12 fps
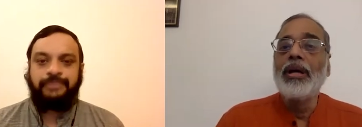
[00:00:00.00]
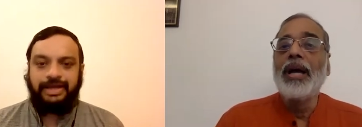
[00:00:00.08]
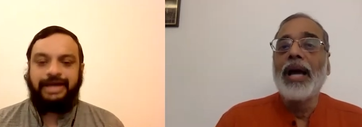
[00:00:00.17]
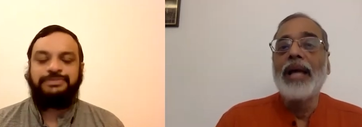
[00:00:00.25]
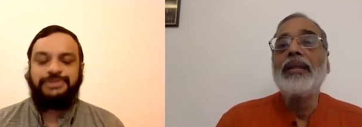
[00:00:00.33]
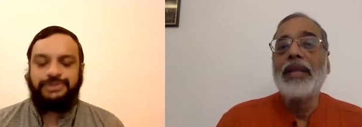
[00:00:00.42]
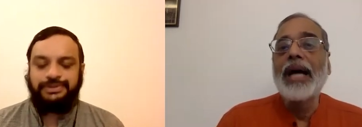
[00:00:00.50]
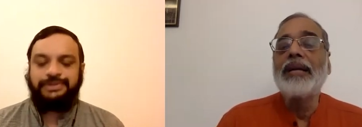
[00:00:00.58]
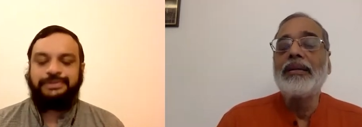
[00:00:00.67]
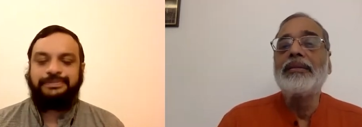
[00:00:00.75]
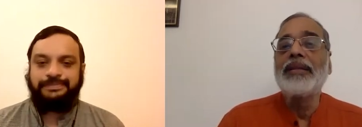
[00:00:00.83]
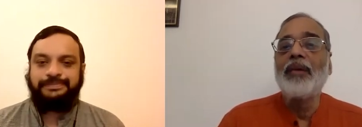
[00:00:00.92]
Speaker 1: And that
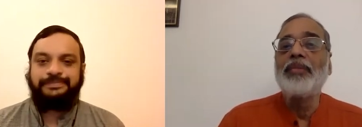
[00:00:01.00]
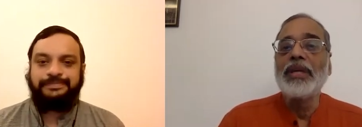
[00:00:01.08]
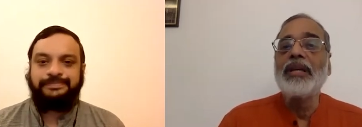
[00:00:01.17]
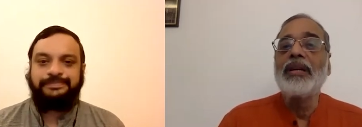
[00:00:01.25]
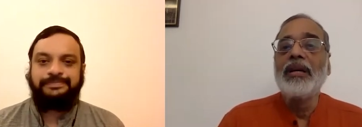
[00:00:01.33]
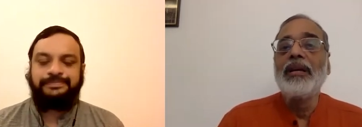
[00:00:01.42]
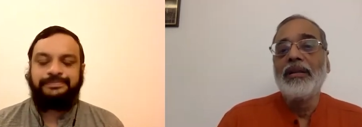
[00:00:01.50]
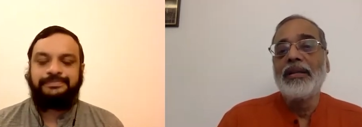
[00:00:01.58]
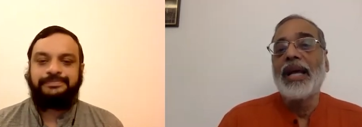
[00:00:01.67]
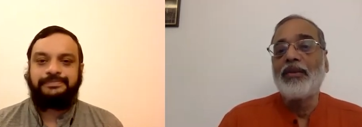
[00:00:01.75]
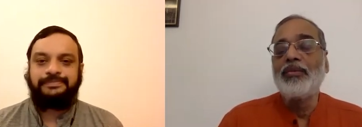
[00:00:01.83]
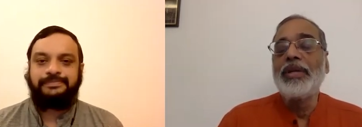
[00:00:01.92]
is something
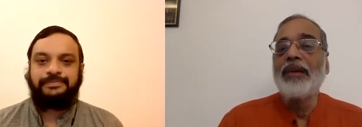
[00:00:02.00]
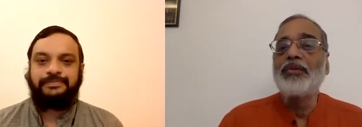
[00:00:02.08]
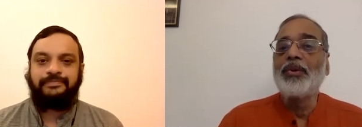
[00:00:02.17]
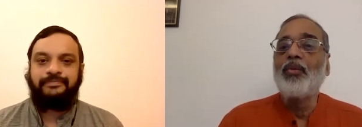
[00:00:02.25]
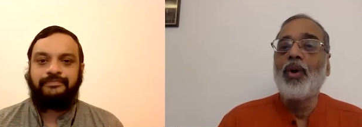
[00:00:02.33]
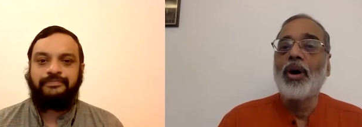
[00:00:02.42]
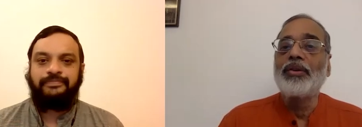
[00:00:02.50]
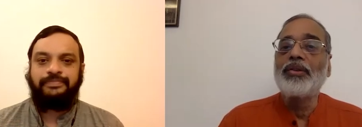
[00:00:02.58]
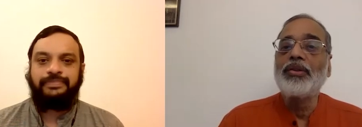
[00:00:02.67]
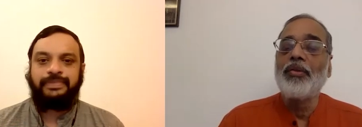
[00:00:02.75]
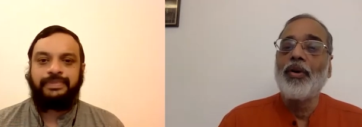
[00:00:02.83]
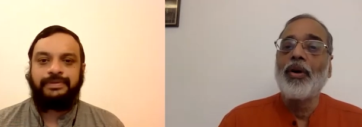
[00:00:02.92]
that we have to watch
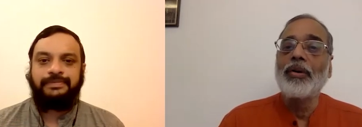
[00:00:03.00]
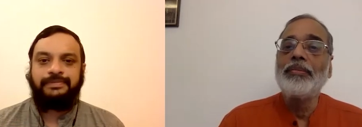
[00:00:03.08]
for.